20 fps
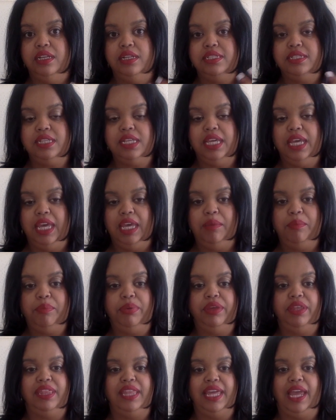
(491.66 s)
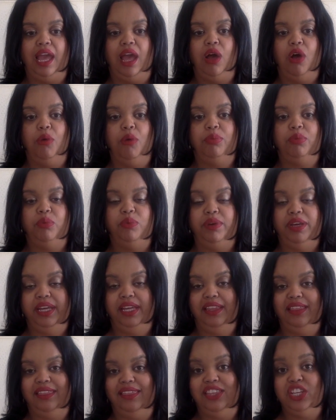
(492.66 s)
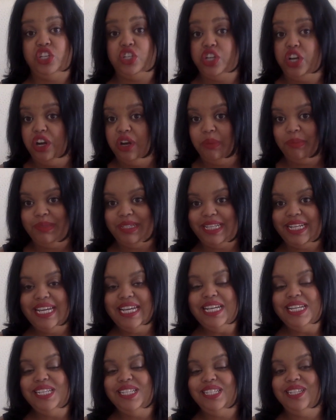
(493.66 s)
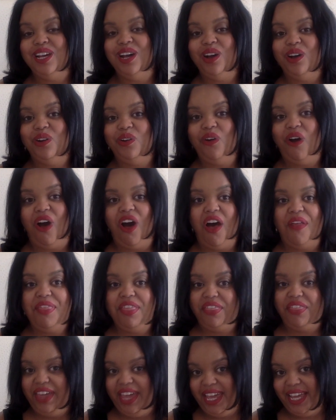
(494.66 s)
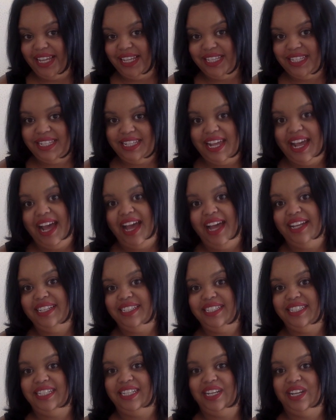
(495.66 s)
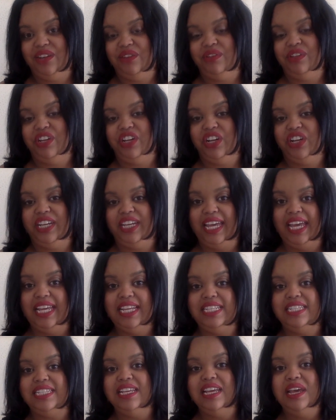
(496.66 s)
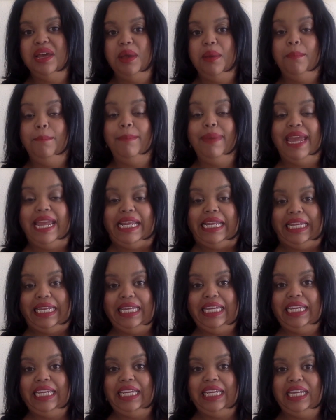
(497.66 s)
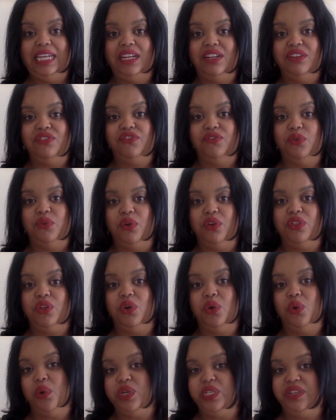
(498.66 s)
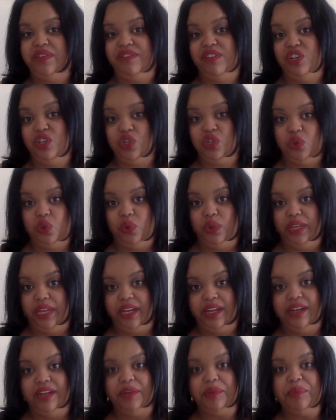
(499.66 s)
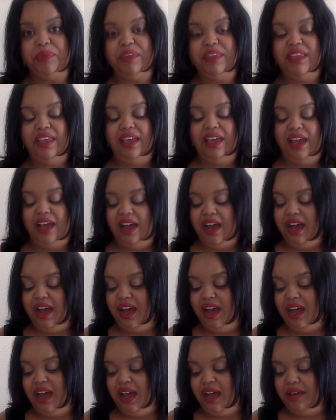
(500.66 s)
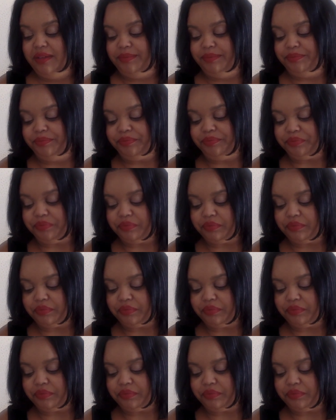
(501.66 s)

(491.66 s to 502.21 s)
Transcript: sleep. They help with germs. So all the things that your kids may need for the course of their school year. And